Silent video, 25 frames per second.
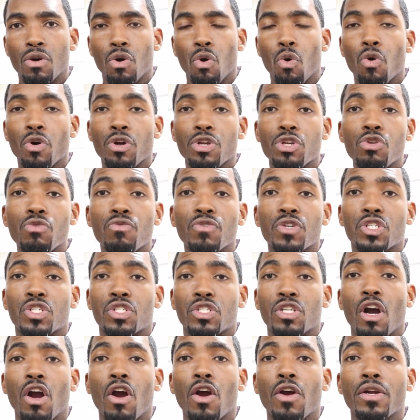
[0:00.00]
or you would
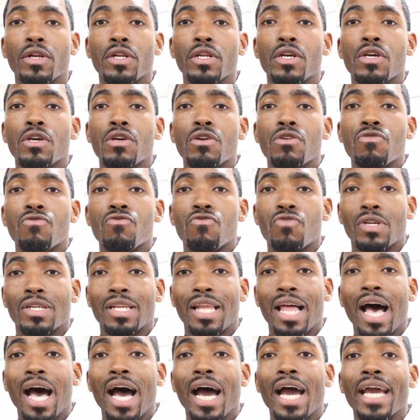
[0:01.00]
start
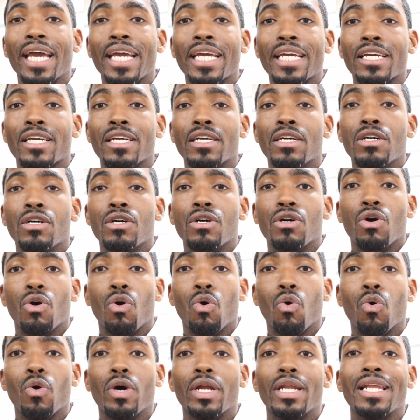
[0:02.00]
relying
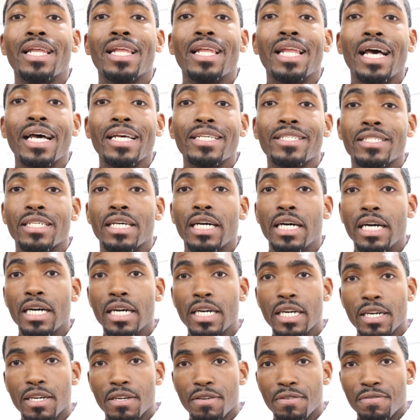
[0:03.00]
on less
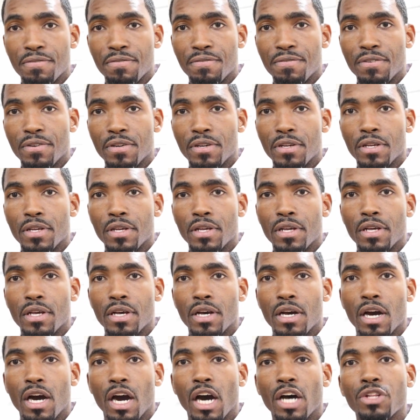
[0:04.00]
of
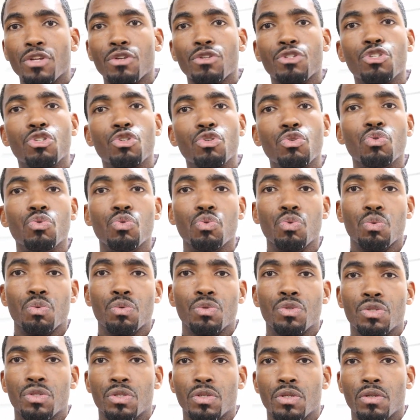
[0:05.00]
other
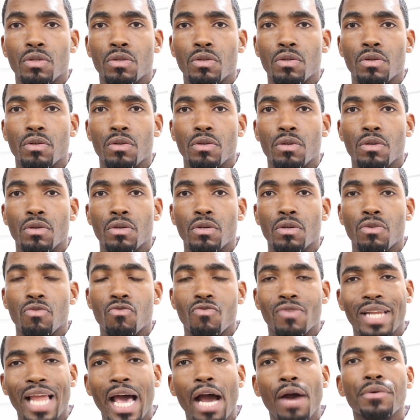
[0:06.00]
tools.
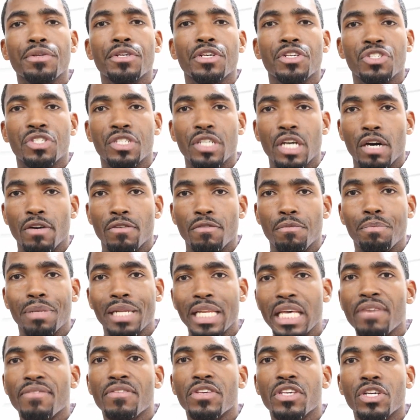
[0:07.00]
Rely on yourself.
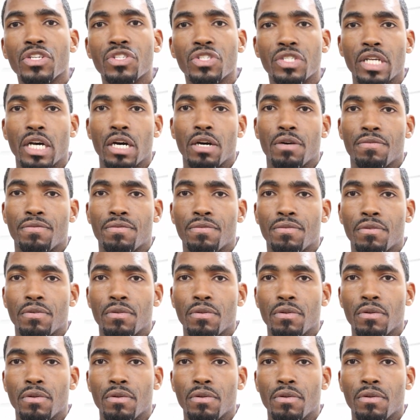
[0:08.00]
Believe in yourself.